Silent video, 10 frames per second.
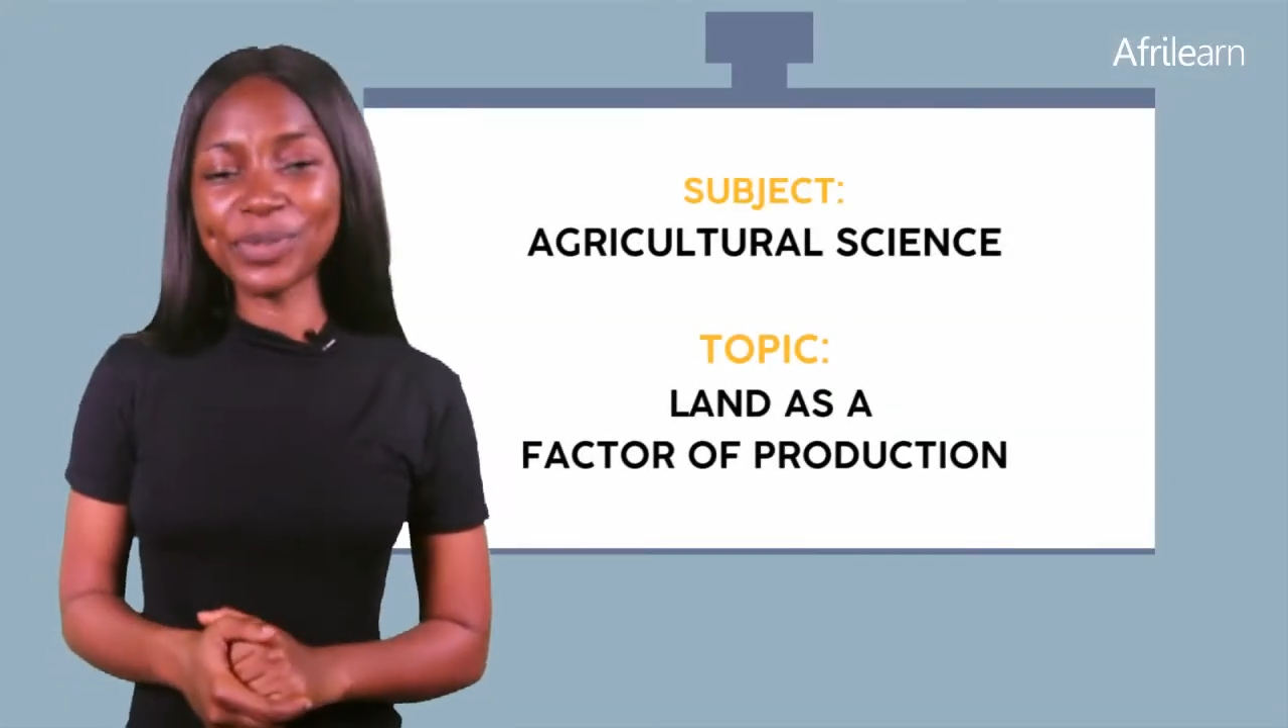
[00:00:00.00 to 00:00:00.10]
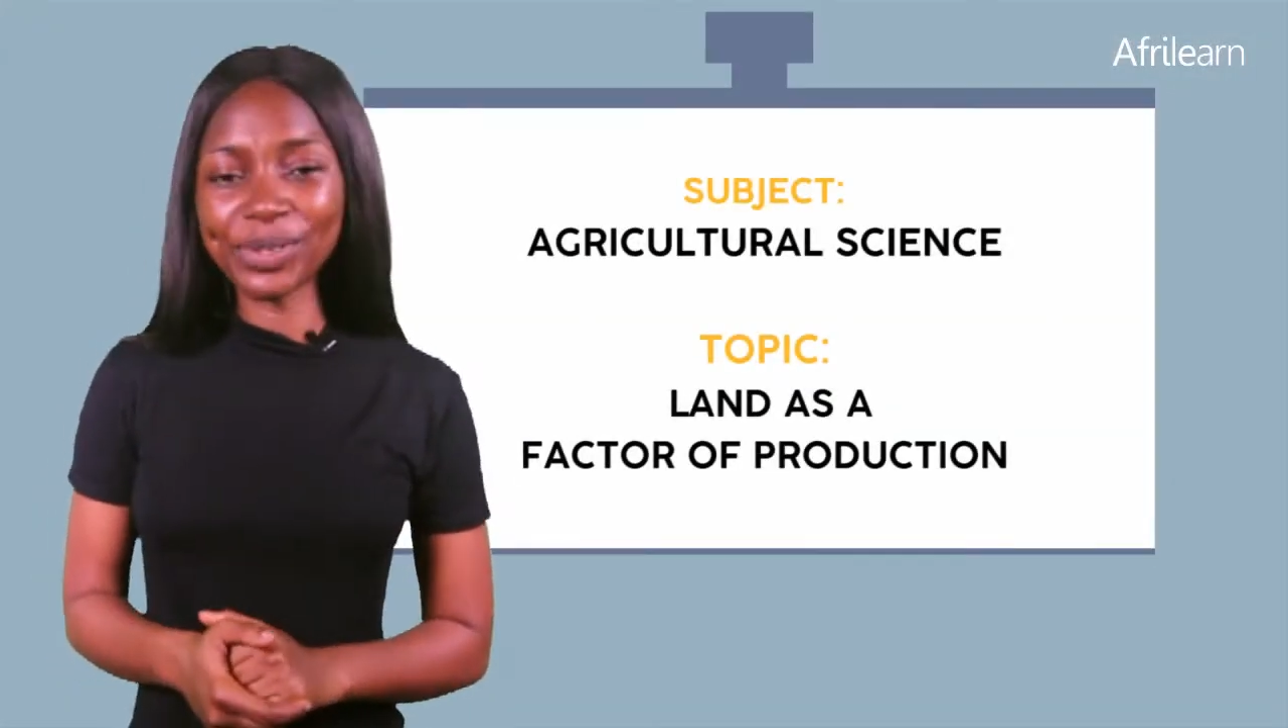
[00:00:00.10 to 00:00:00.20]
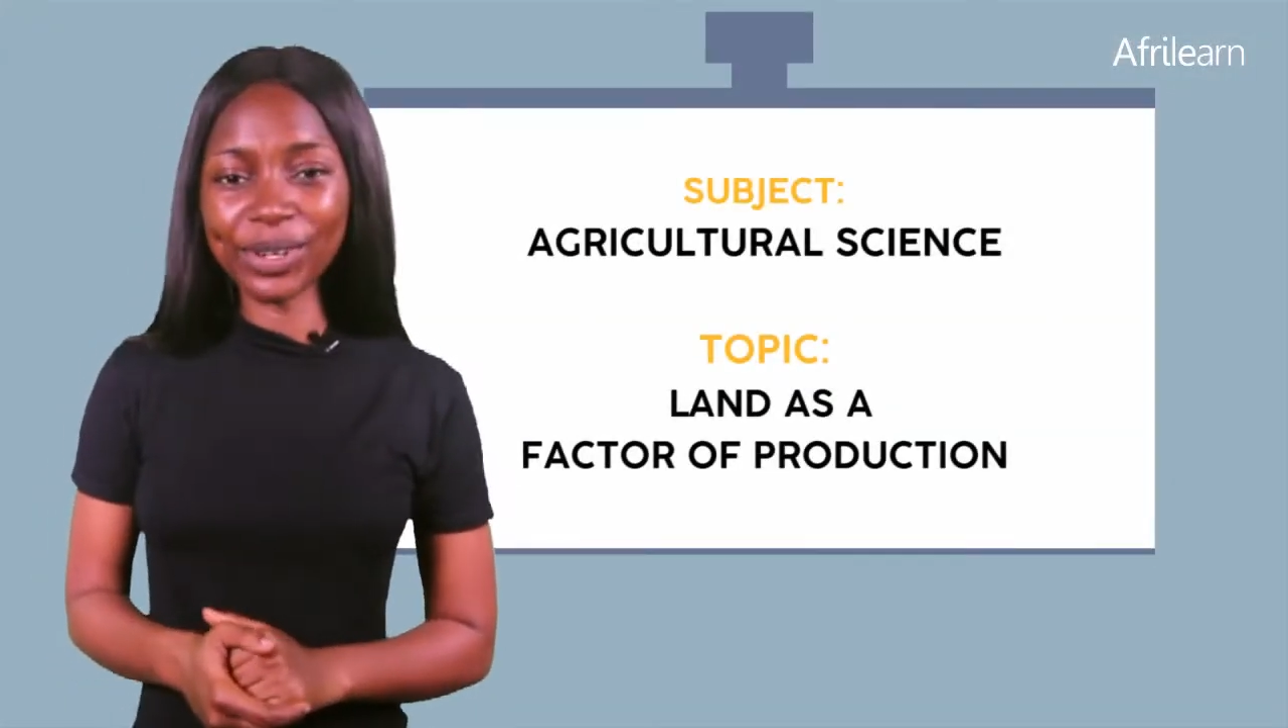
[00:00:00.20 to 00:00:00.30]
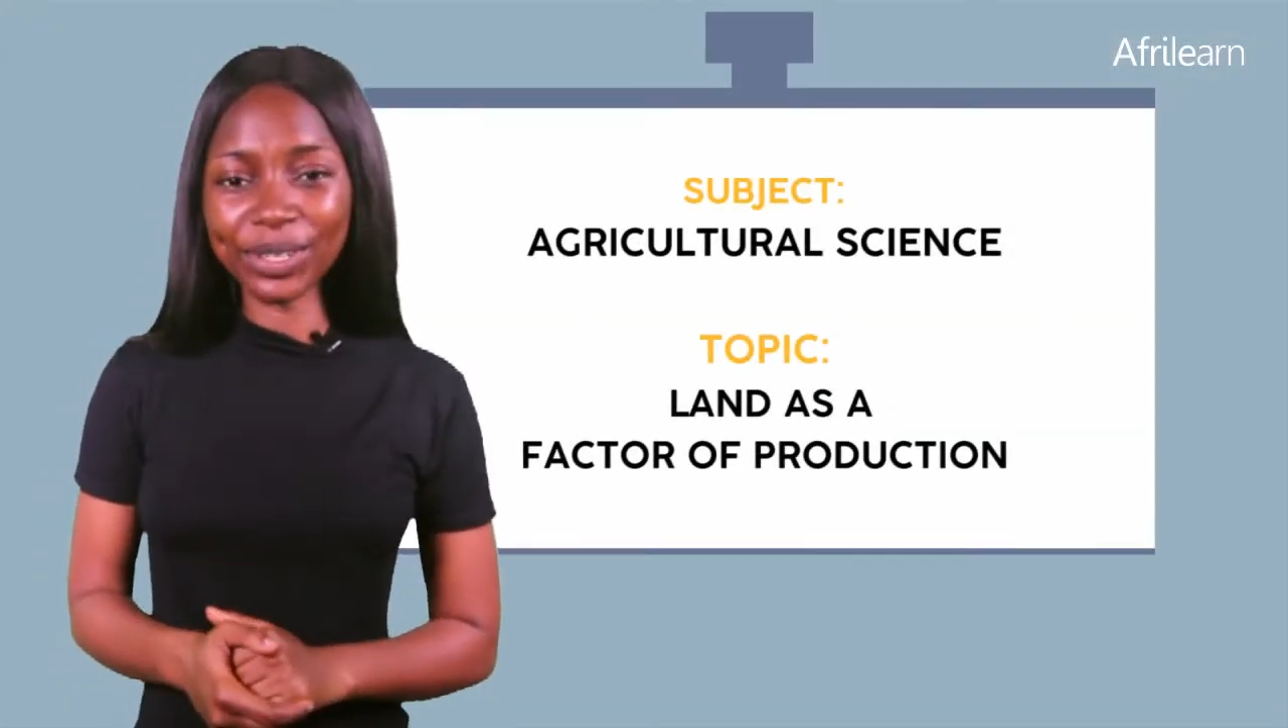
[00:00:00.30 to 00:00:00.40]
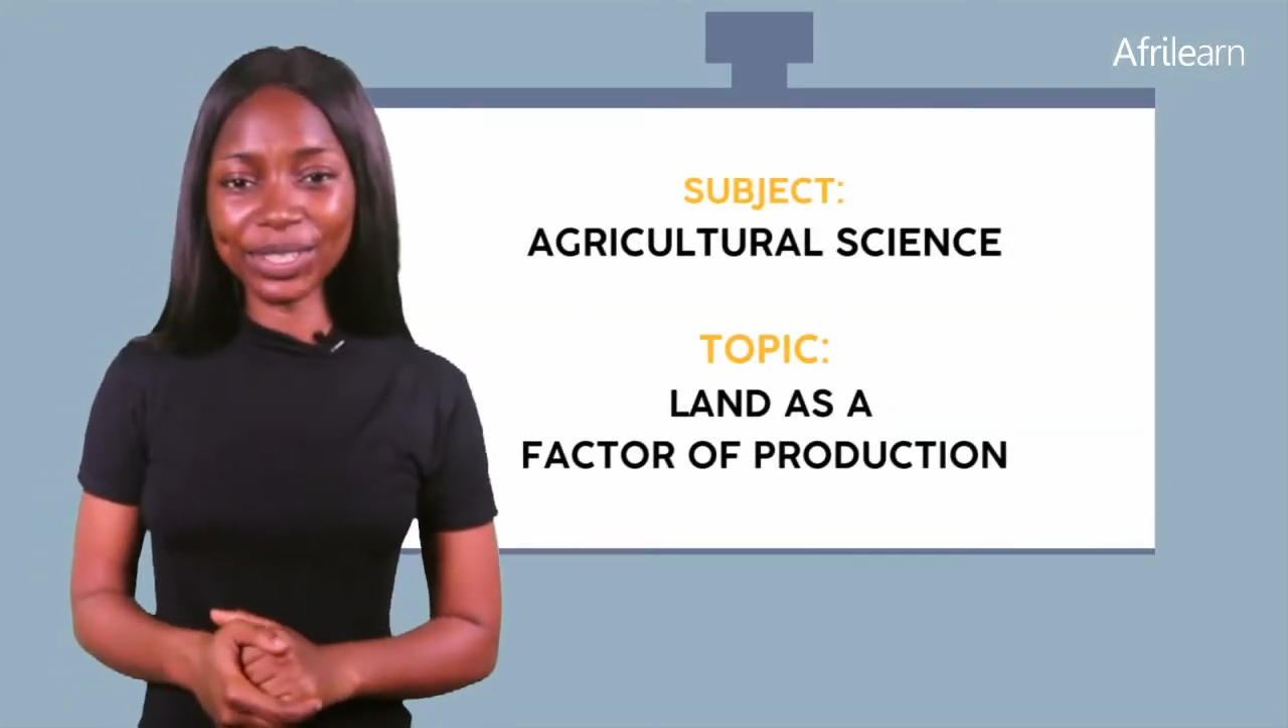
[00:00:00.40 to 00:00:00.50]

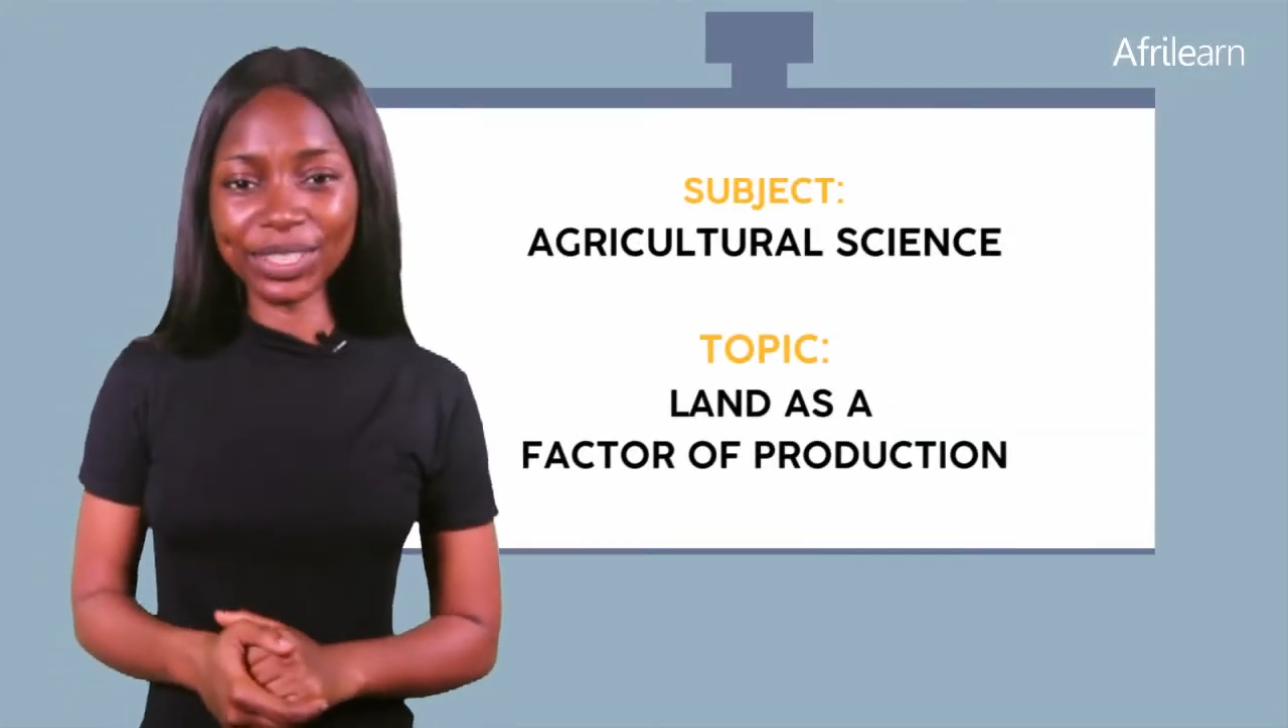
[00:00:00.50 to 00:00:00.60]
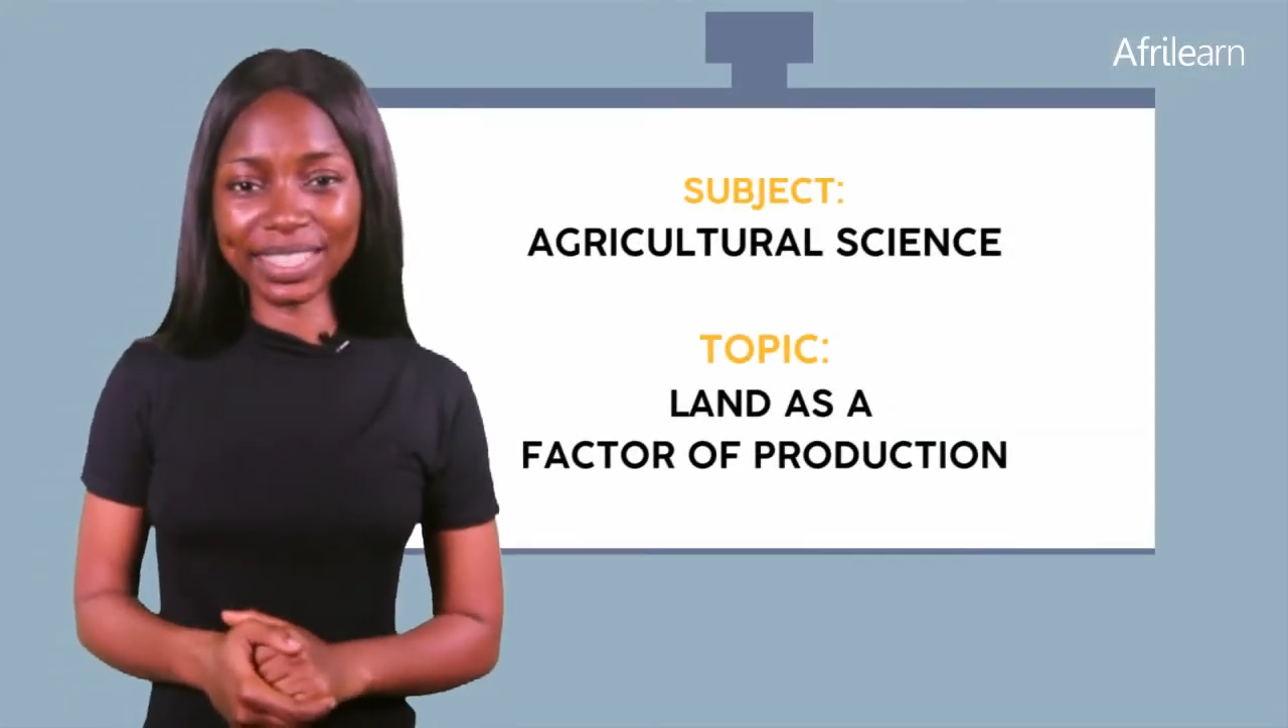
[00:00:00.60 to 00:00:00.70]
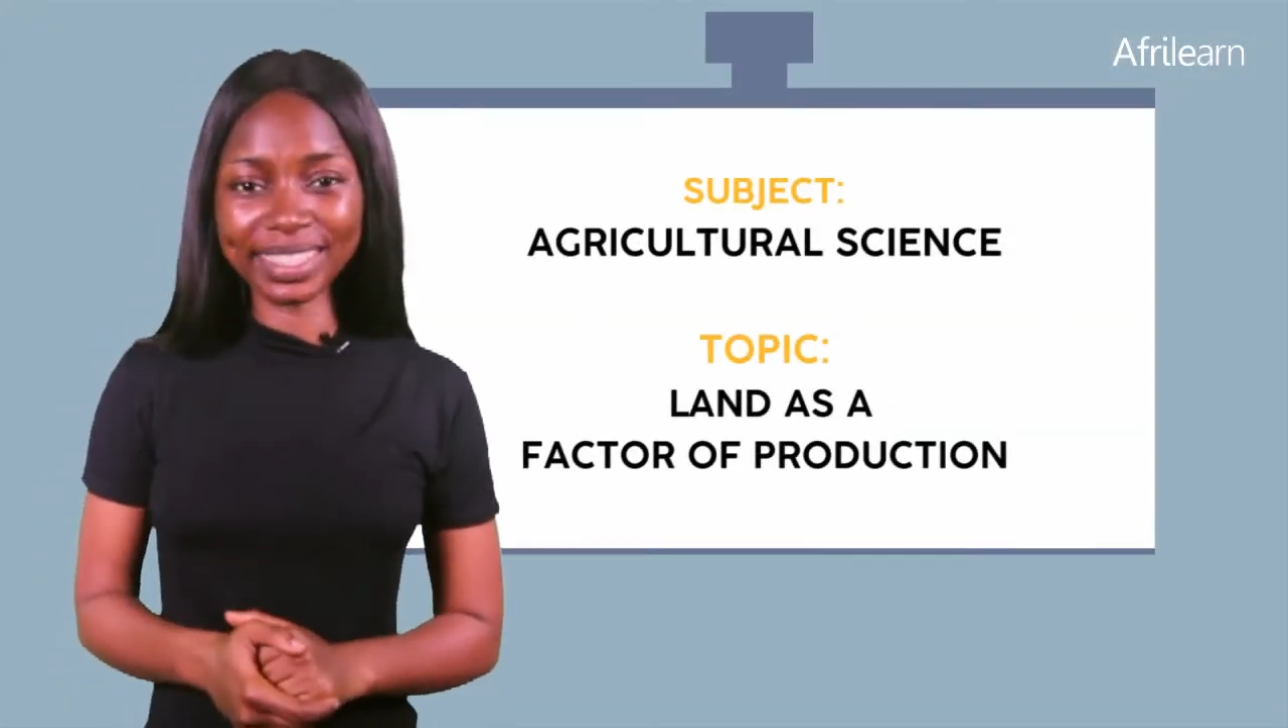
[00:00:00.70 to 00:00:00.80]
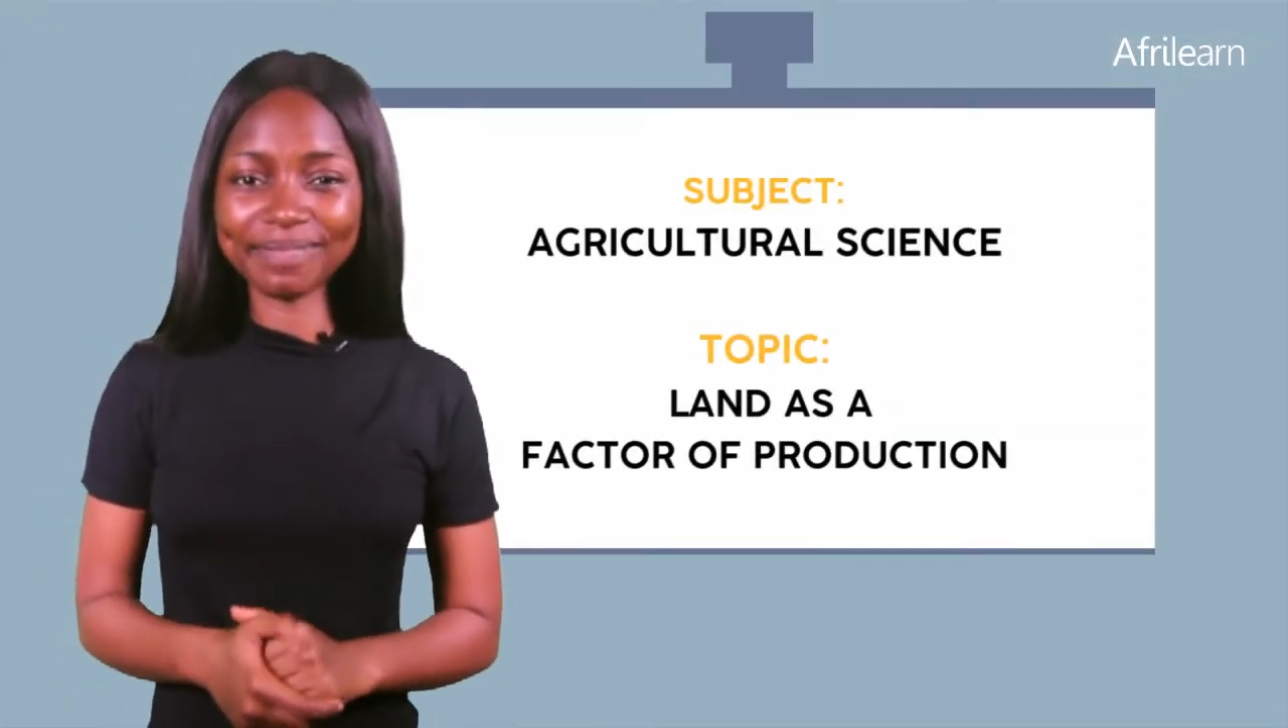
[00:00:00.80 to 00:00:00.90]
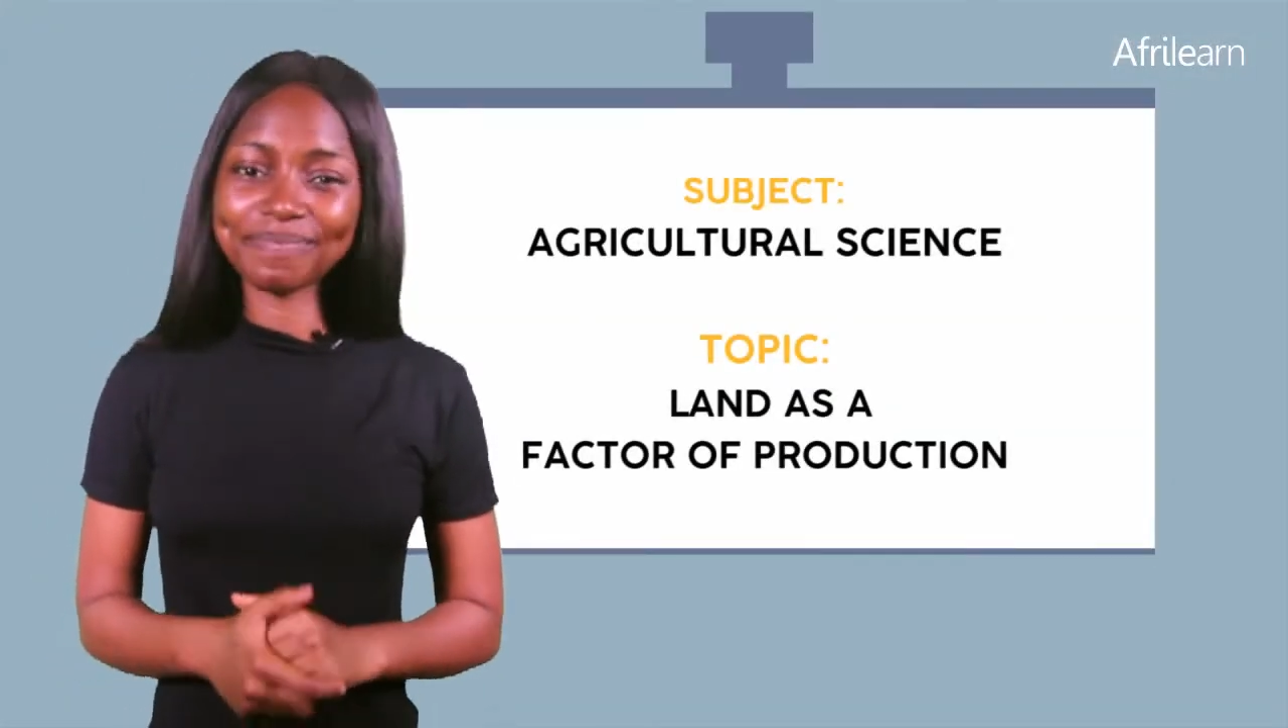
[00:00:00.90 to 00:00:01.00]
production.